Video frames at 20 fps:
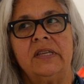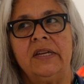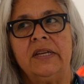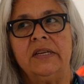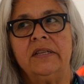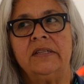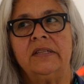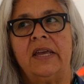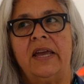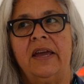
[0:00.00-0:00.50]

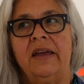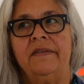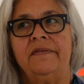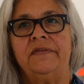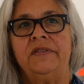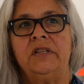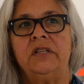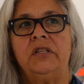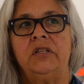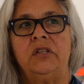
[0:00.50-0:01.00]
things
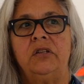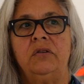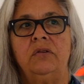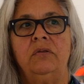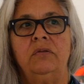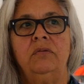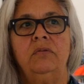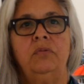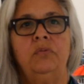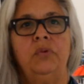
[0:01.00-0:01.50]
have to
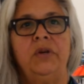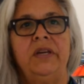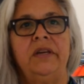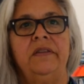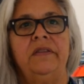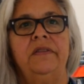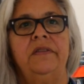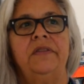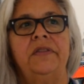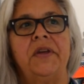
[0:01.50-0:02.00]
do
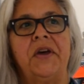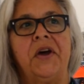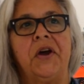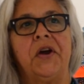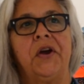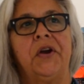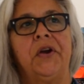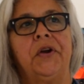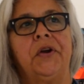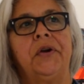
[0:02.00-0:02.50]
with
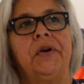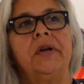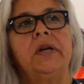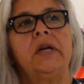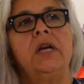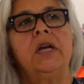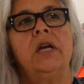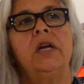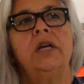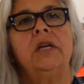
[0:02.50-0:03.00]
our